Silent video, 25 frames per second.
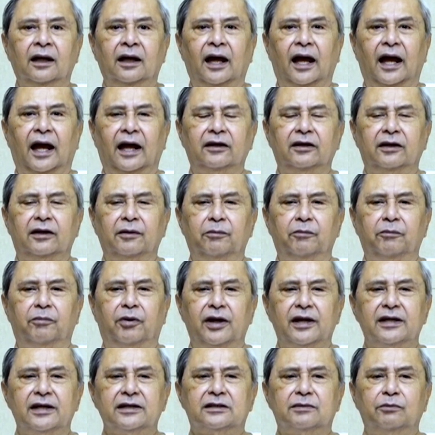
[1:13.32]
and
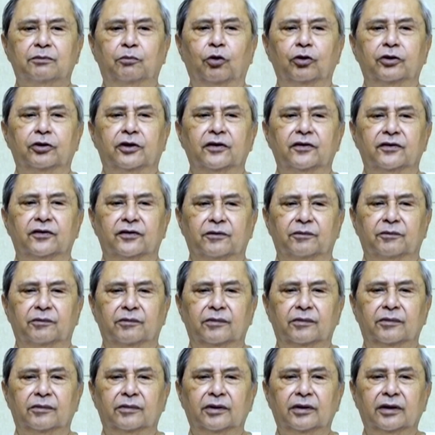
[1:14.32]
embraced
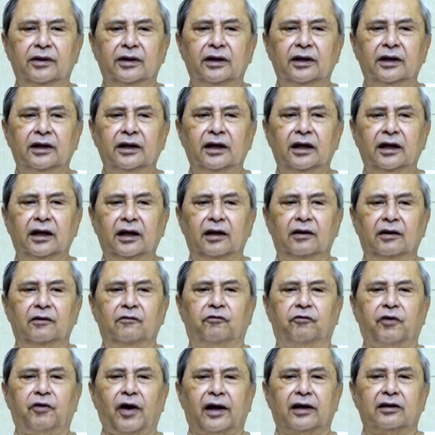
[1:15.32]
Buddhism. In
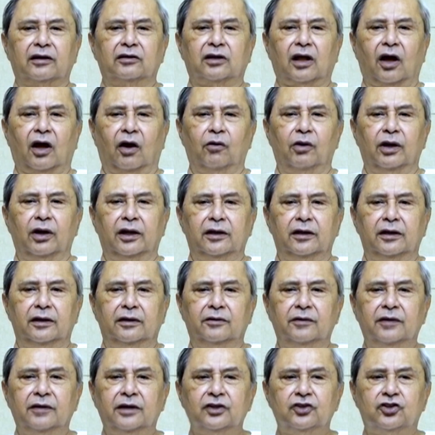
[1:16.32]
fact, Dhauli
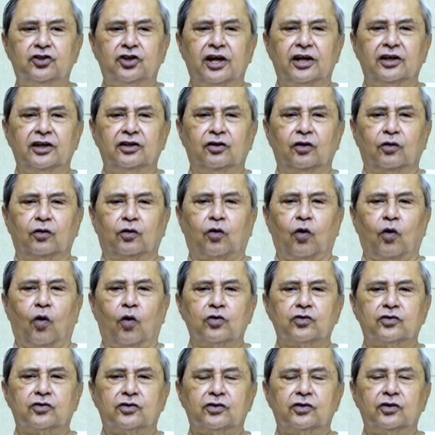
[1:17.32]
changed the
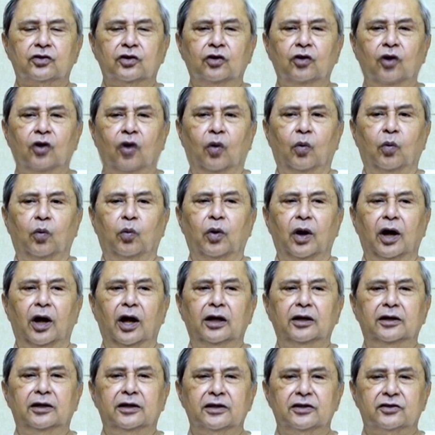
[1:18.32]
course of
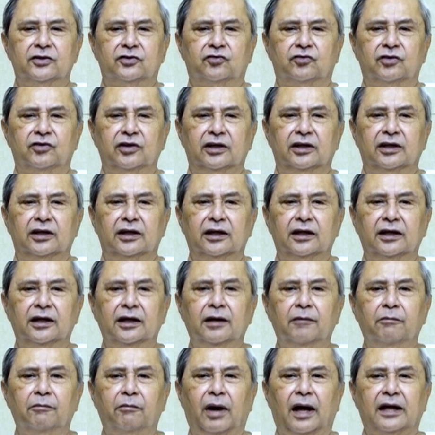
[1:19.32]
world history
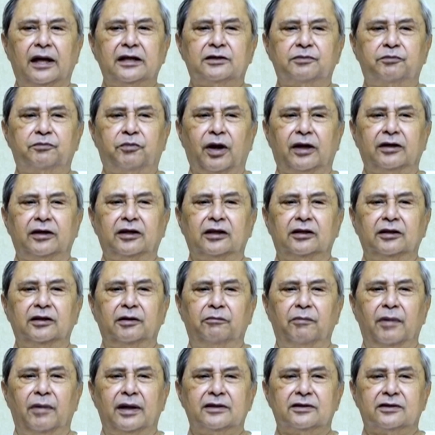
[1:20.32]
by spreading the
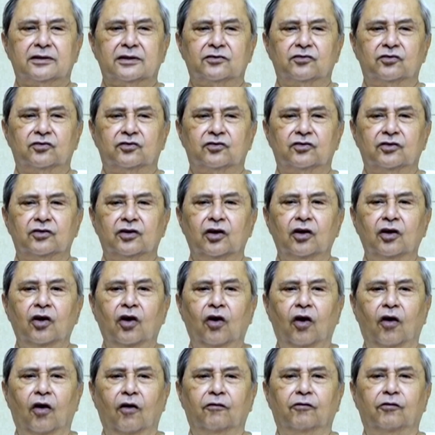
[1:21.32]
message
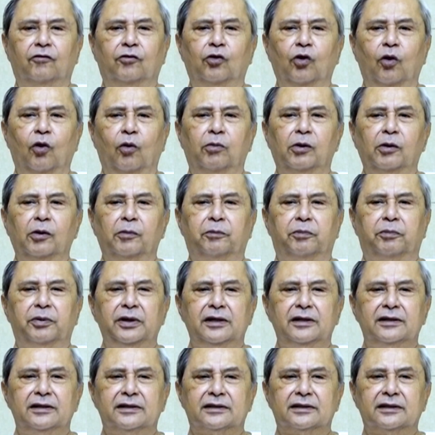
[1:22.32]
of global
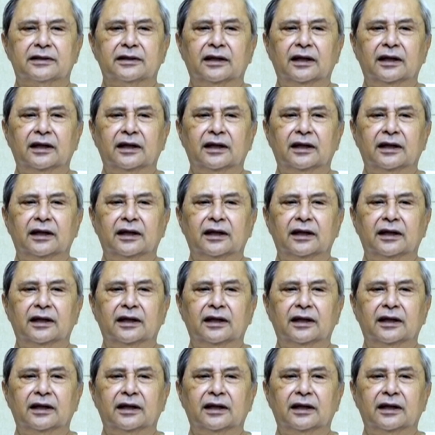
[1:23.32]
peace